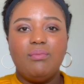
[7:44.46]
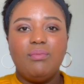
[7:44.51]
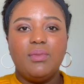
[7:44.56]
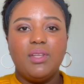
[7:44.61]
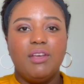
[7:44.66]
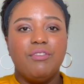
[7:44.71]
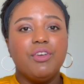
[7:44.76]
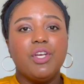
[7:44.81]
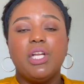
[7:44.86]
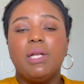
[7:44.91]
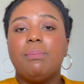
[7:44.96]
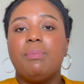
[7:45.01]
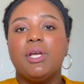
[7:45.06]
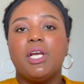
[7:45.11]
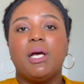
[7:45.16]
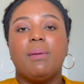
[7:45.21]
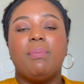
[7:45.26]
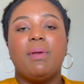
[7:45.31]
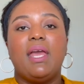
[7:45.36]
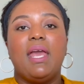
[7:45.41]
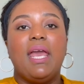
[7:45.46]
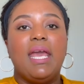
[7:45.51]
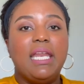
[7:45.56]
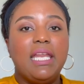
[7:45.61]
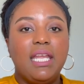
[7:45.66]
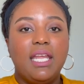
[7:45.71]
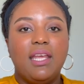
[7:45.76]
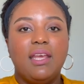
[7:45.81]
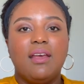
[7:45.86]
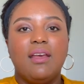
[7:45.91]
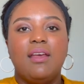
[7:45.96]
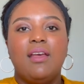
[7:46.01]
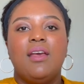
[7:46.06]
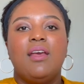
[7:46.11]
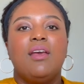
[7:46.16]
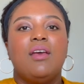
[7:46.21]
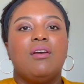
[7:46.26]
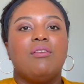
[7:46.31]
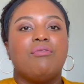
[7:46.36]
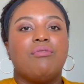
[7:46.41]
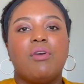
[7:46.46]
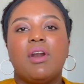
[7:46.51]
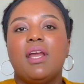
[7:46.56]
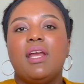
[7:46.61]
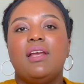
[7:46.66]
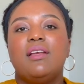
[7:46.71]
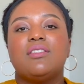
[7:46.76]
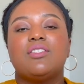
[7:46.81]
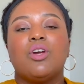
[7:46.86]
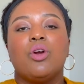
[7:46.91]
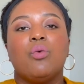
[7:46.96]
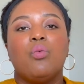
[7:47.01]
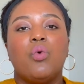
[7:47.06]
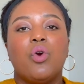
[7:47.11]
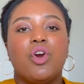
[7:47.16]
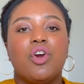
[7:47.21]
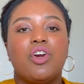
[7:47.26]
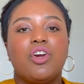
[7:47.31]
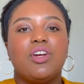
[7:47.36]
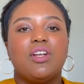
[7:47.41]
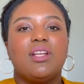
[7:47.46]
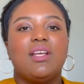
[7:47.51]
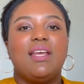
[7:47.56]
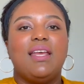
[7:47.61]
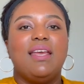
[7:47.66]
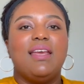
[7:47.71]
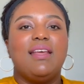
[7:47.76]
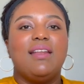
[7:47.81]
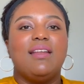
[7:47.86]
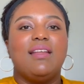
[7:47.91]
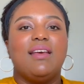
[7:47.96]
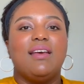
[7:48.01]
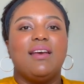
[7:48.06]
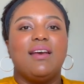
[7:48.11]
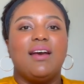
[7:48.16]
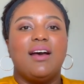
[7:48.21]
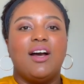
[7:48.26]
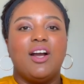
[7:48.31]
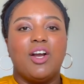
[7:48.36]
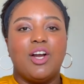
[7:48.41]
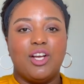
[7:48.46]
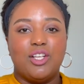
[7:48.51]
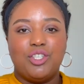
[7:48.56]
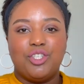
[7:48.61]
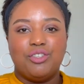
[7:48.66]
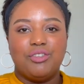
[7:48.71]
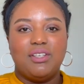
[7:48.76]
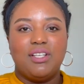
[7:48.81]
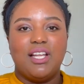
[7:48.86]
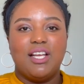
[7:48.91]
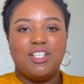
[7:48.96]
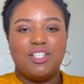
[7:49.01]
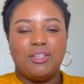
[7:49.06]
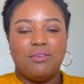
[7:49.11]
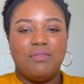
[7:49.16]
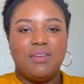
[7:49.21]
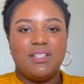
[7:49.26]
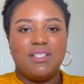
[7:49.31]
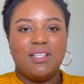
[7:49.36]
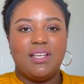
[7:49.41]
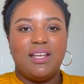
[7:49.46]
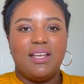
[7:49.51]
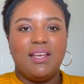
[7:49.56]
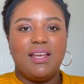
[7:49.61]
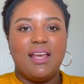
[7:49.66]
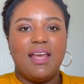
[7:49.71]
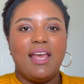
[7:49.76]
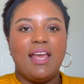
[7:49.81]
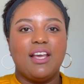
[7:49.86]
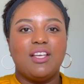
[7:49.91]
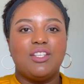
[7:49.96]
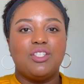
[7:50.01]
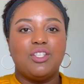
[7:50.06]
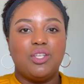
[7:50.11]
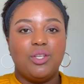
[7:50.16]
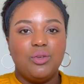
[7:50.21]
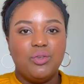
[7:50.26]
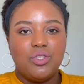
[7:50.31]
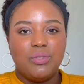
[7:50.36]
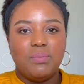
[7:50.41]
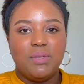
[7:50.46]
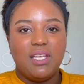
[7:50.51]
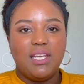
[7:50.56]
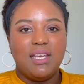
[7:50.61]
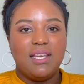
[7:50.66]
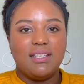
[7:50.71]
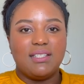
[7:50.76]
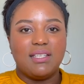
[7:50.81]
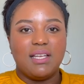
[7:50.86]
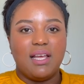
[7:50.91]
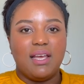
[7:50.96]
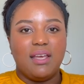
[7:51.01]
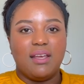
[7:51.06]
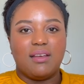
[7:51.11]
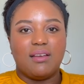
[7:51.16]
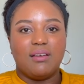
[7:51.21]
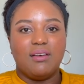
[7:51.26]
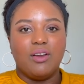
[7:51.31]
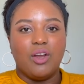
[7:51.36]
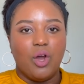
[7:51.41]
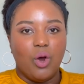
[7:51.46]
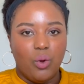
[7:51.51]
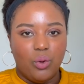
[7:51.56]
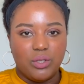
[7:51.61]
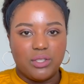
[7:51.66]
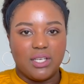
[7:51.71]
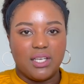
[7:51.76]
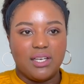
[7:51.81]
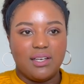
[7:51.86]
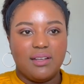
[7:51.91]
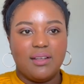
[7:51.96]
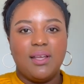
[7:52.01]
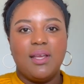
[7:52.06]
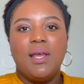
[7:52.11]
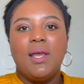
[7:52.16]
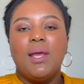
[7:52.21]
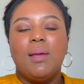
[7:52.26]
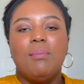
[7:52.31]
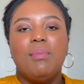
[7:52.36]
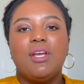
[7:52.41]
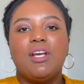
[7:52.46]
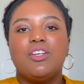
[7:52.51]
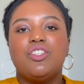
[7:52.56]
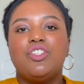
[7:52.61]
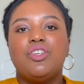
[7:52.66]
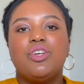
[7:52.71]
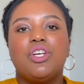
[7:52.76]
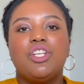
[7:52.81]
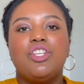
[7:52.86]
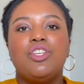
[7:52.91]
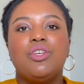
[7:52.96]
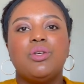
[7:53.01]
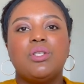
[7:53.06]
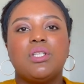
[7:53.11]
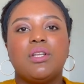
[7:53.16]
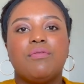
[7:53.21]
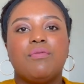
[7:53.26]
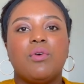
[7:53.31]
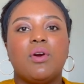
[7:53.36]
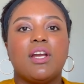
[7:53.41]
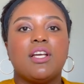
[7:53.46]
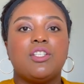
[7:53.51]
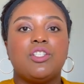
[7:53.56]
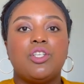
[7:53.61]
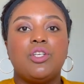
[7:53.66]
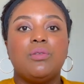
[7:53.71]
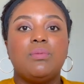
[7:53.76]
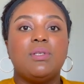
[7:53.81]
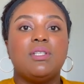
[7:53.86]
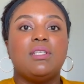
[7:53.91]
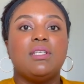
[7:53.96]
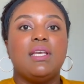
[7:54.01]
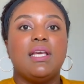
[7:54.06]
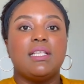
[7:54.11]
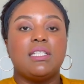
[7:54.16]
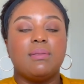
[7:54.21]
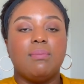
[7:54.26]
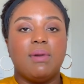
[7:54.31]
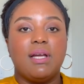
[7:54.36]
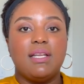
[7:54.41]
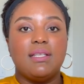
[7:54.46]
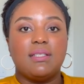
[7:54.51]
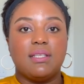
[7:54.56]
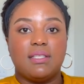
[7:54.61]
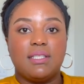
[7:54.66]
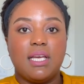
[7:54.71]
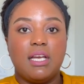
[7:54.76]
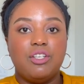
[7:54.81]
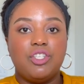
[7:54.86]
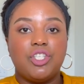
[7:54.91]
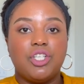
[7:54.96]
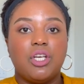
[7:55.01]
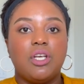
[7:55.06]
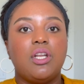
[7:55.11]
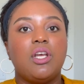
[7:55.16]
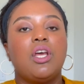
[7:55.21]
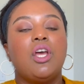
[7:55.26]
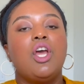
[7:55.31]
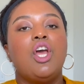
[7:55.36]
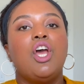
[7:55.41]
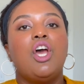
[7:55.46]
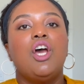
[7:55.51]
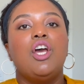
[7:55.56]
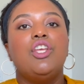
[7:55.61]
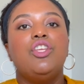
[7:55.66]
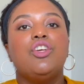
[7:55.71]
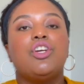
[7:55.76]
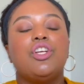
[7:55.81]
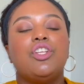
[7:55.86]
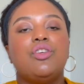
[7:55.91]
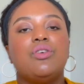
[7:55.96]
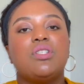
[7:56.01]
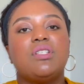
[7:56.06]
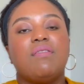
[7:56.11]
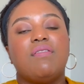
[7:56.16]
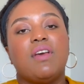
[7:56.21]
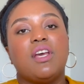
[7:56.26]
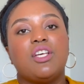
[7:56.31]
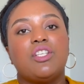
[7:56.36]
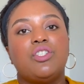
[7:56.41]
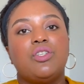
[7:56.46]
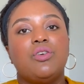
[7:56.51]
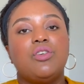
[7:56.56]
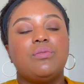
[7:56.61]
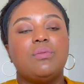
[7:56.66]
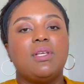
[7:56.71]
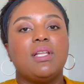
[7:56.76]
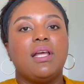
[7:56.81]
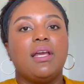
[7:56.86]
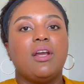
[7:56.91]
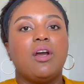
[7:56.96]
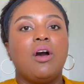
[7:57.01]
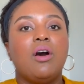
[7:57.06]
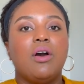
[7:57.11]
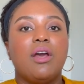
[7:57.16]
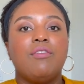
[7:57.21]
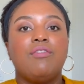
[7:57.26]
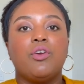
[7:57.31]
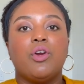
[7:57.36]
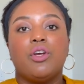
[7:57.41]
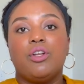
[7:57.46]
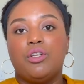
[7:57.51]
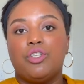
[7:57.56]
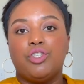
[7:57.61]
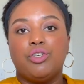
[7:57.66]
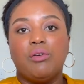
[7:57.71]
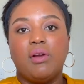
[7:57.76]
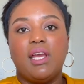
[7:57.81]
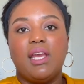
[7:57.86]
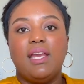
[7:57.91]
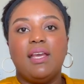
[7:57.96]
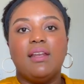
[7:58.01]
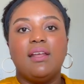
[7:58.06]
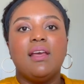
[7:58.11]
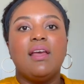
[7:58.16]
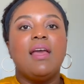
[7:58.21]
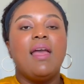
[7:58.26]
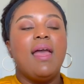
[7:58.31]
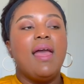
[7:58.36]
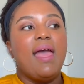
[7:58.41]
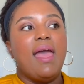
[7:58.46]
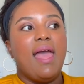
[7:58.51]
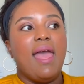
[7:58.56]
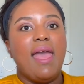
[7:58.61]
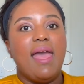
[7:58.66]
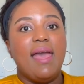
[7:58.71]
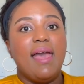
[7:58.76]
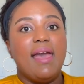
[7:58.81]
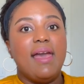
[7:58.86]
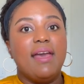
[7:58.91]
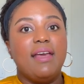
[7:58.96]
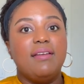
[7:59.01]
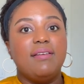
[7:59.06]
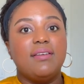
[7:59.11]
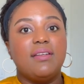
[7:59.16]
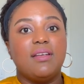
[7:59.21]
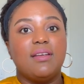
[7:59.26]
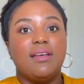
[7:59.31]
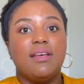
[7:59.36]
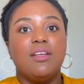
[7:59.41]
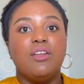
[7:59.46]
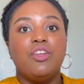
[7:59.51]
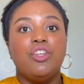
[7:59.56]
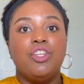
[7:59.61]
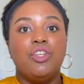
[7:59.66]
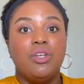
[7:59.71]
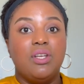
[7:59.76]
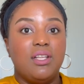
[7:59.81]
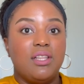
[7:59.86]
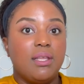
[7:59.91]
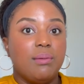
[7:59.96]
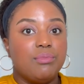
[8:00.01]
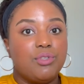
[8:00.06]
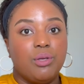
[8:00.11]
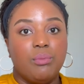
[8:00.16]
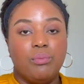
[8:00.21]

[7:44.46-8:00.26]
if you're gonna pick up any phrase or word in a country that you're visiting, excuse me is like golden, because you can use it for excuse me to get somebody's attention. You can use it for excuse me like, oh, if you're on a train and you need them to